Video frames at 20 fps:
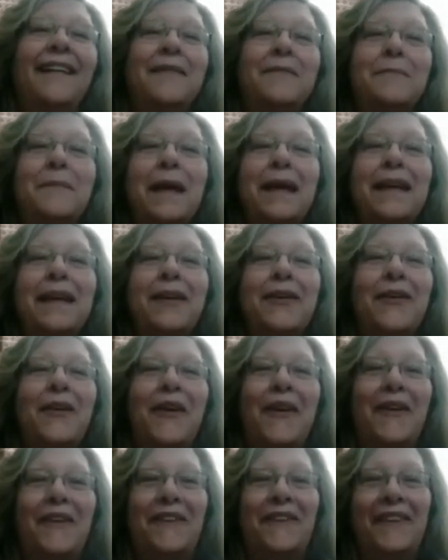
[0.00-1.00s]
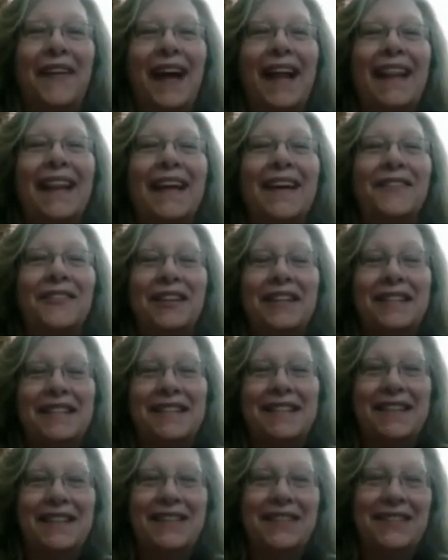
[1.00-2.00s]
Make your own. I love it,
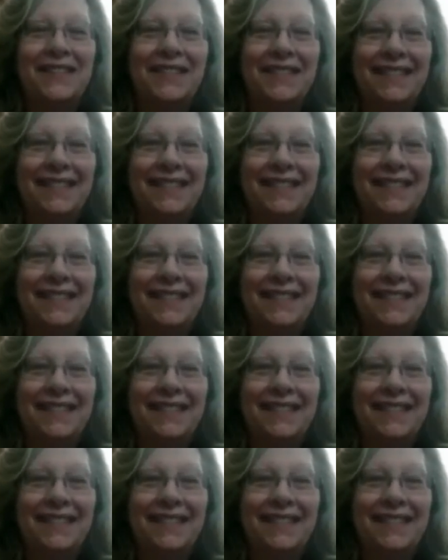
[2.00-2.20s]
Sue.